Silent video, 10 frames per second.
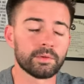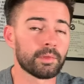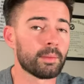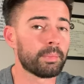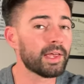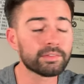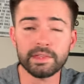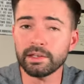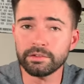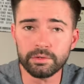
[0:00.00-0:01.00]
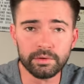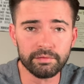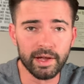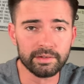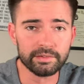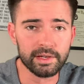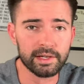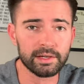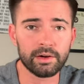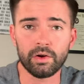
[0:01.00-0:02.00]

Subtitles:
of the best things to invest in